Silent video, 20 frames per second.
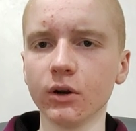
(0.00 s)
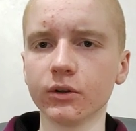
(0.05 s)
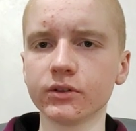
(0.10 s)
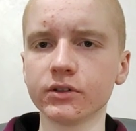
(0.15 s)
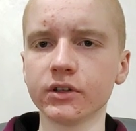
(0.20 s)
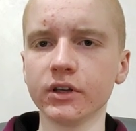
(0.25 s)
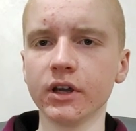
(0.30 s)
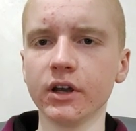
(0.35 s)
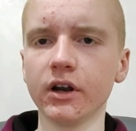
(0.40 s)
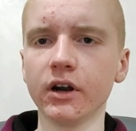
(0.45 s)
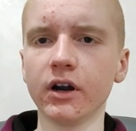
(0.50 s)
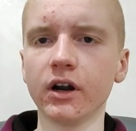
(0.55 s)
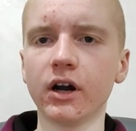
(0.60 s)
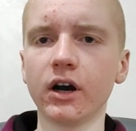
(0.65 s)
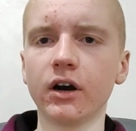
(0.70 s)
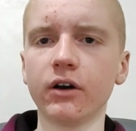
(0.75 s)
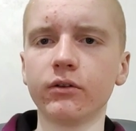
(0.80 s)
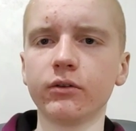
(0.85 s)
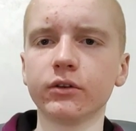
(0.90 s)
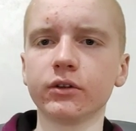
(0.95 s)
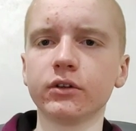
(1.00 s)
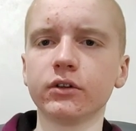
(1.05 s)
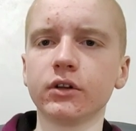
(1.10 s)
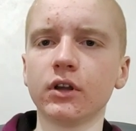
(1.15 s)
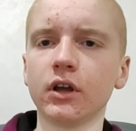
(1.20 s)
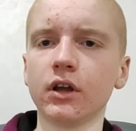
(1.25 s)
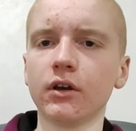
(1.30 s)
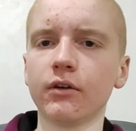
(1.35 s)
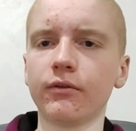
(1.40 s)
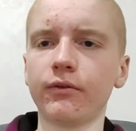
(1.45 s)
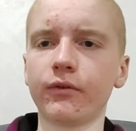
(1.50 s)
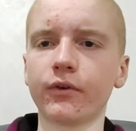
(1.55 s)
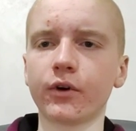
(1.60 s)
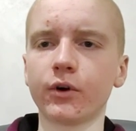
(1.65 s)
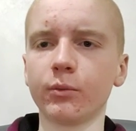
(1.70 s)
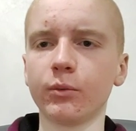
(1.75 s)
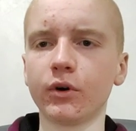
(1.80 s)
their own from